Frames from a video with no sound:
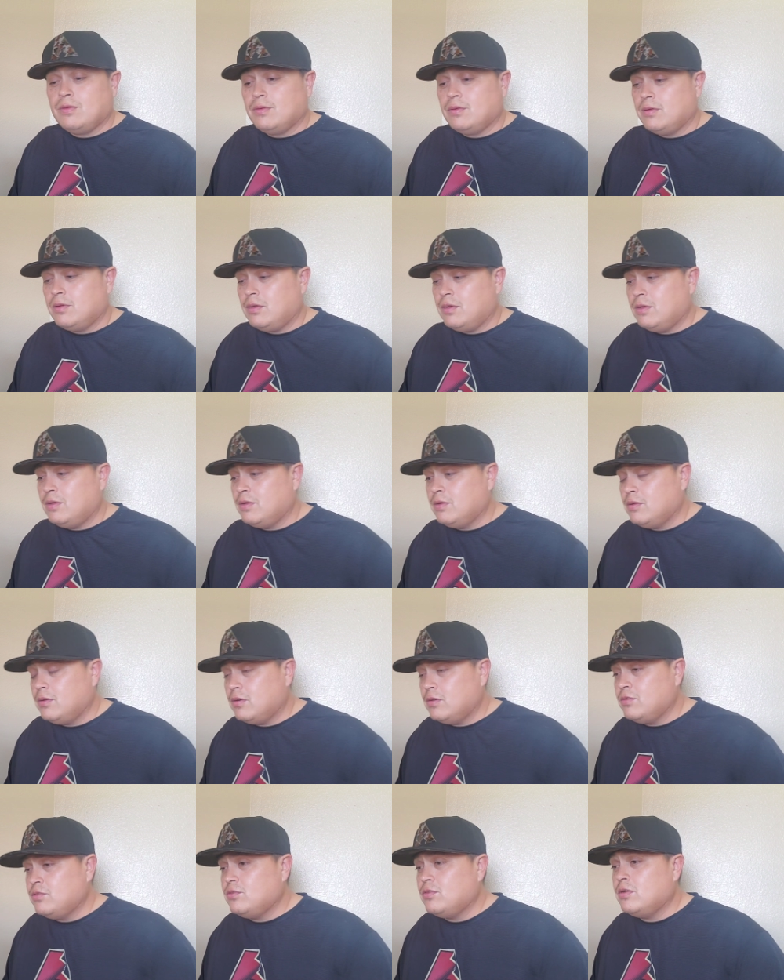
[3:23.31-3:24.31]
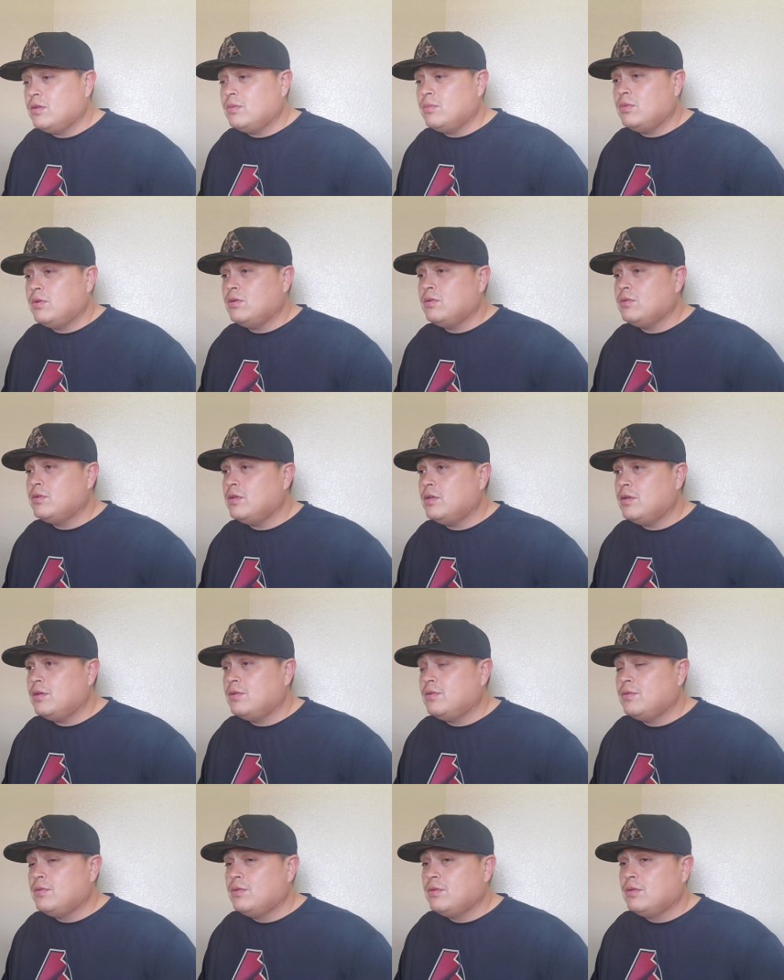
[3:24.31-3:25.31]
Okay, our truck broke
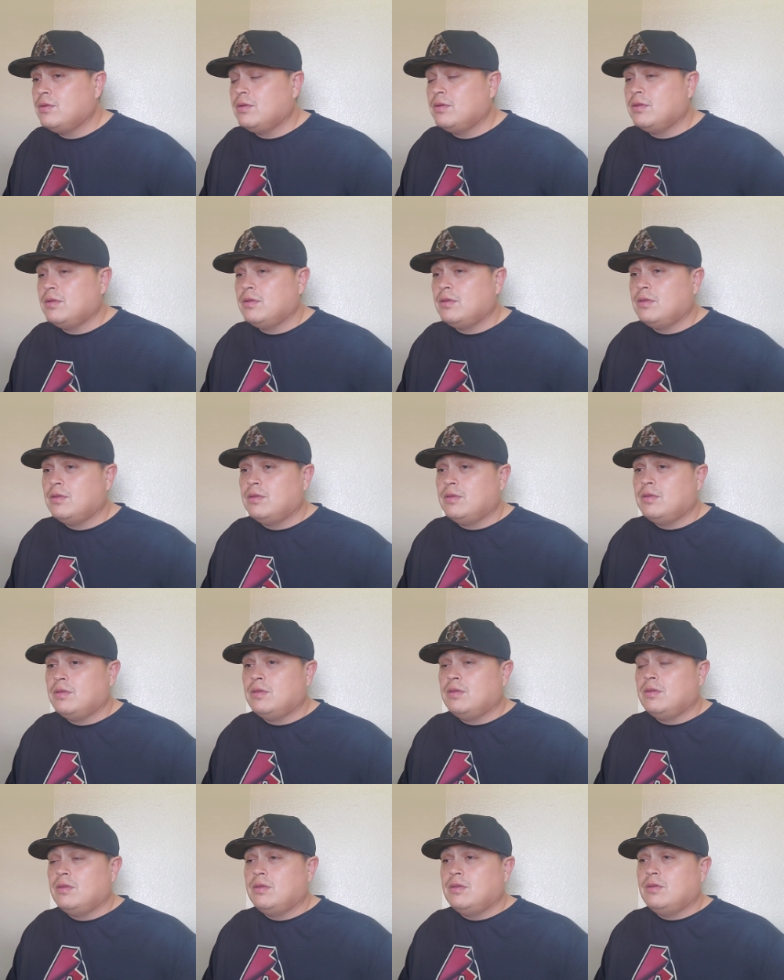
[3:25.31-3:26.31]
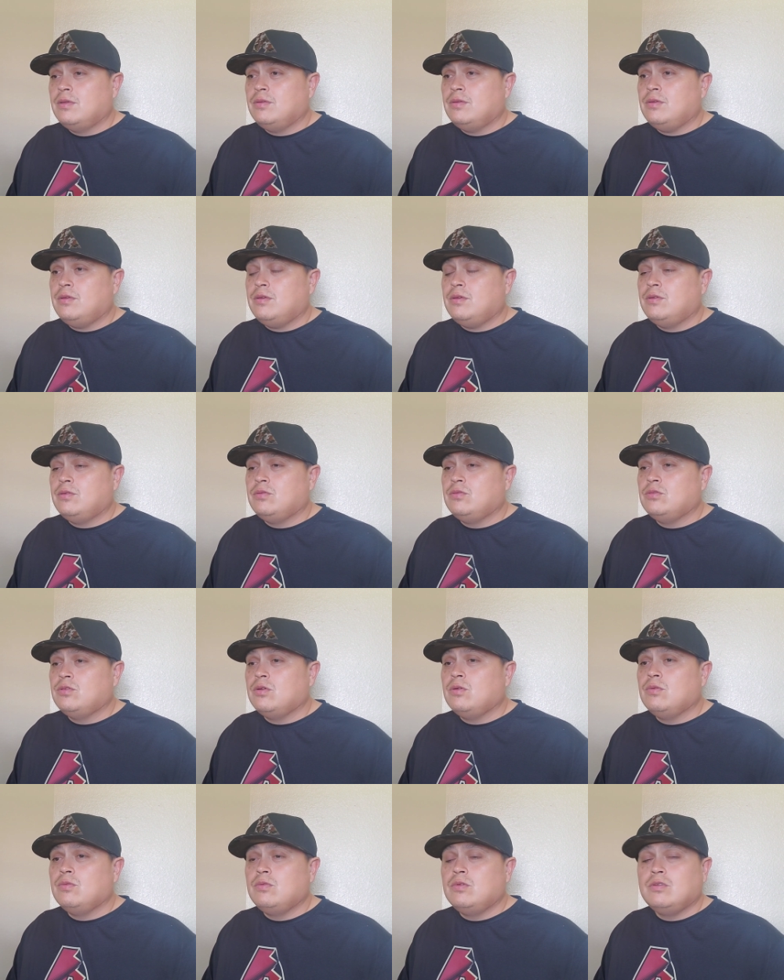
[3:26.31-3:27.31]
down. And
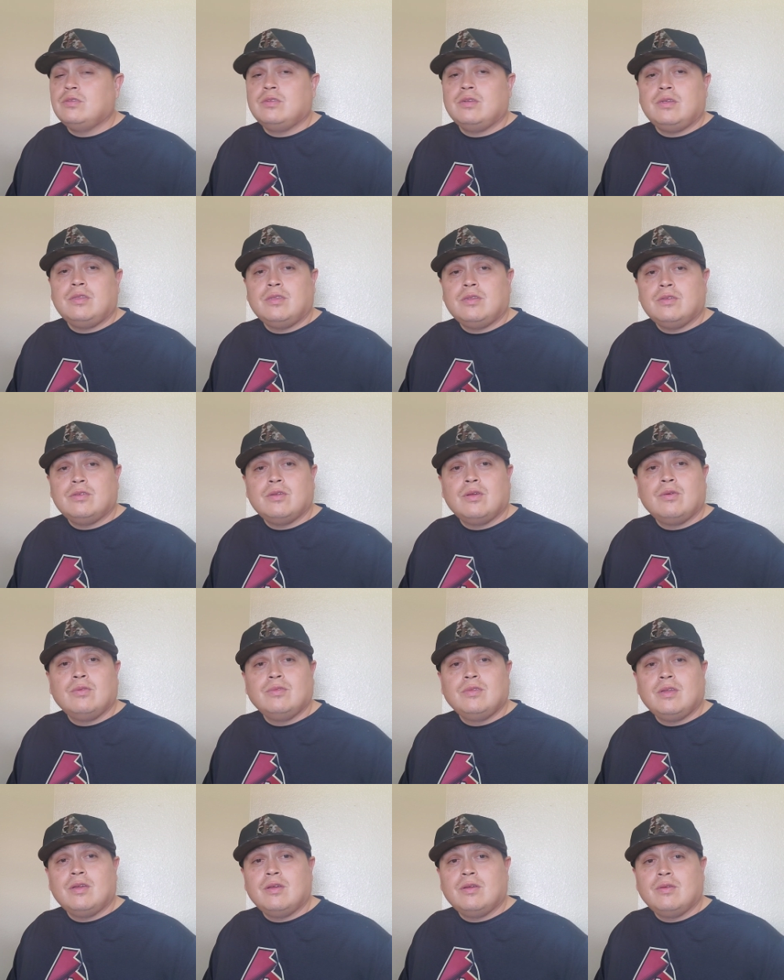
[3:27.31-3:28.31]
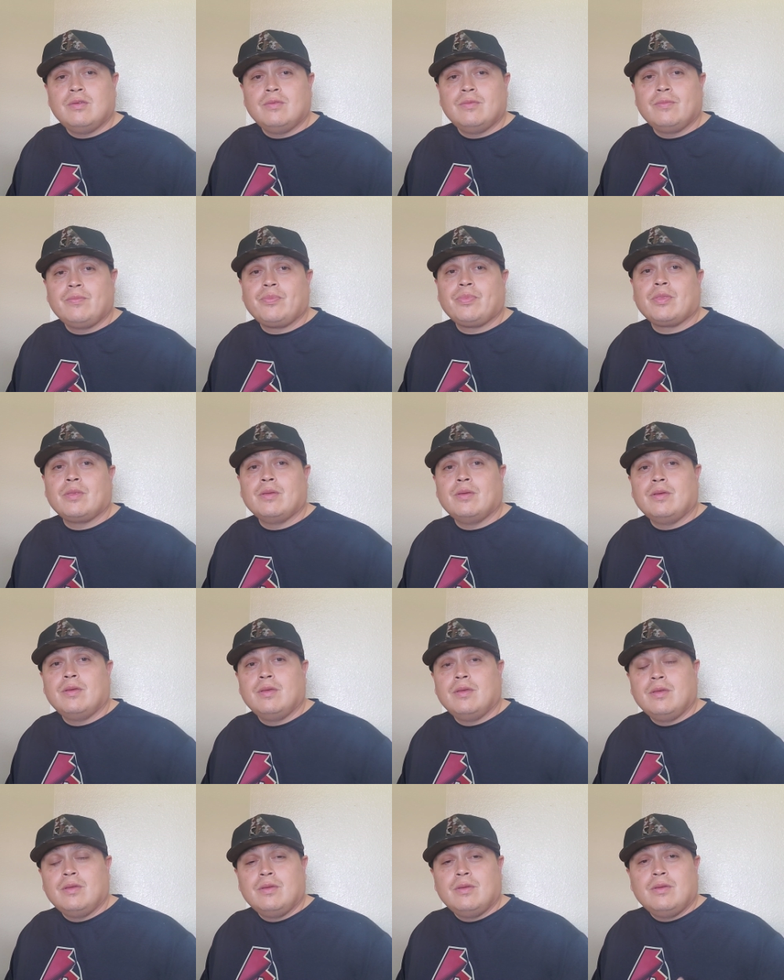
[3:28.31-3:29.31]
so we're in this hotel.
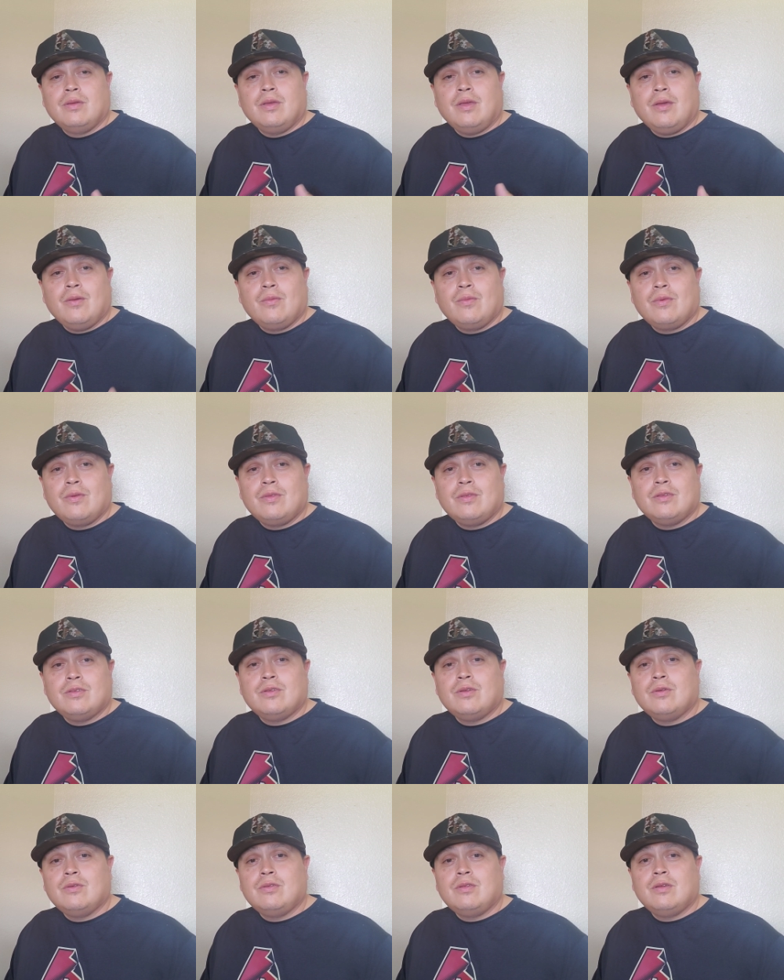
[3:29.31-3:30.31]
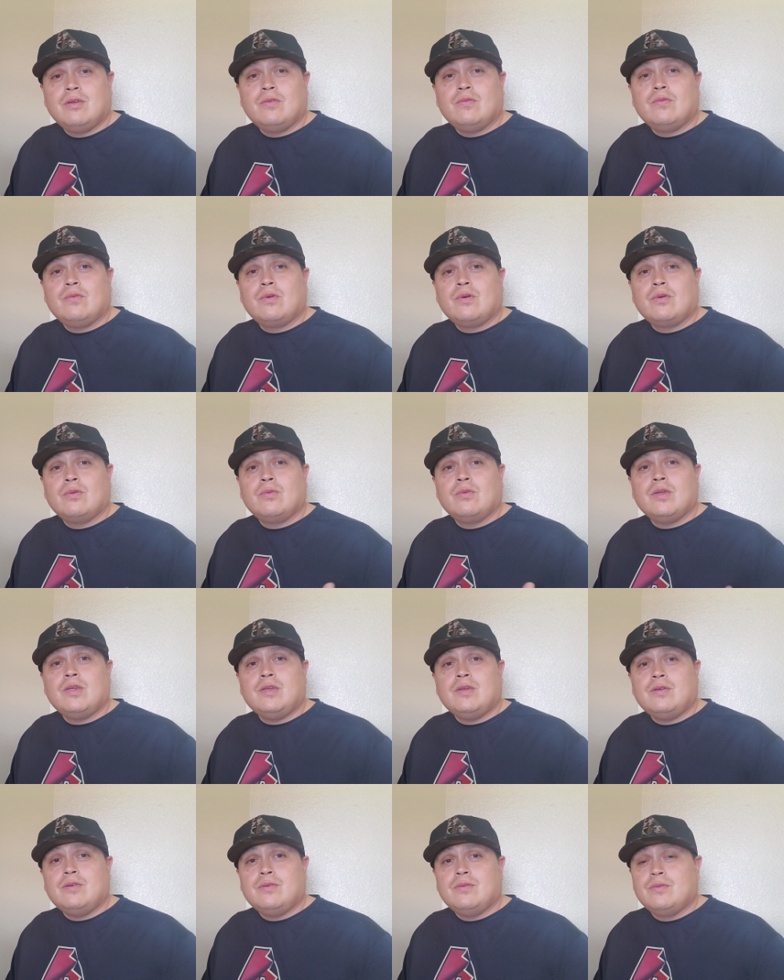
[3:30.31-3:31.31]
And we're in this hotel for a
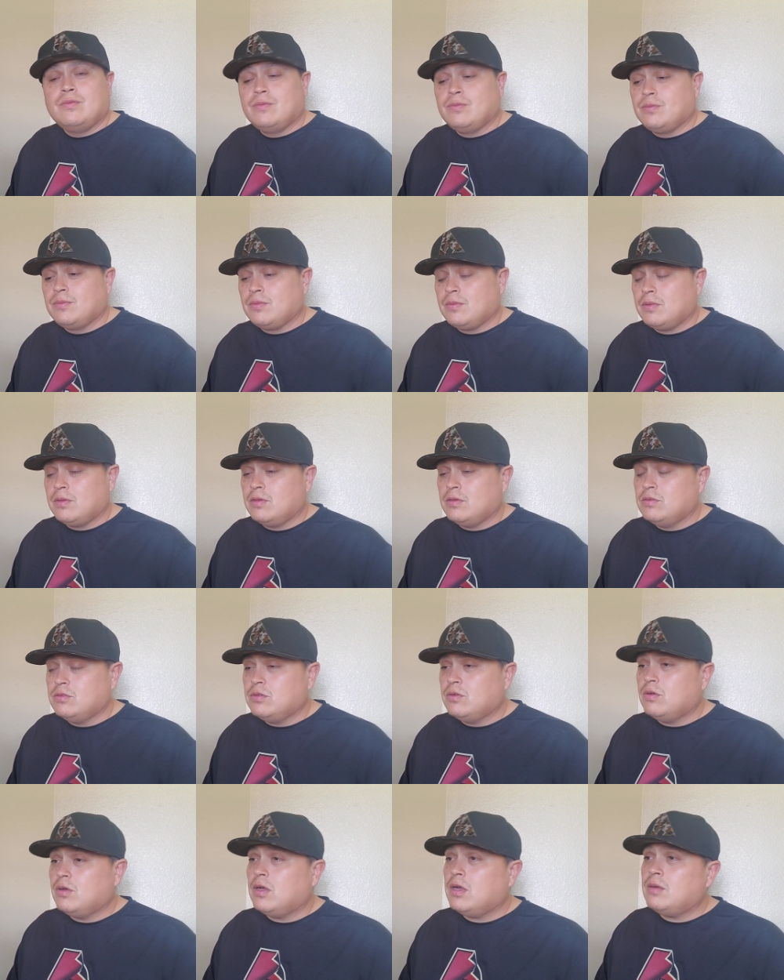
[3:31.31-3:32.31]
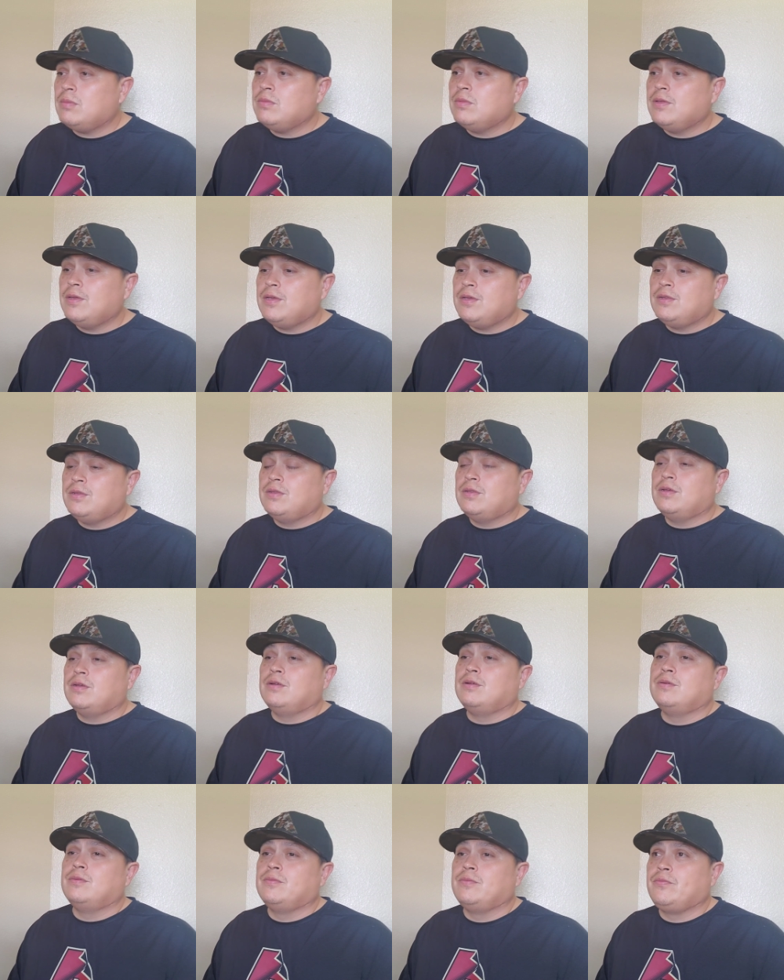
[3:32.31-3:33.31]
week. So I'm laying there.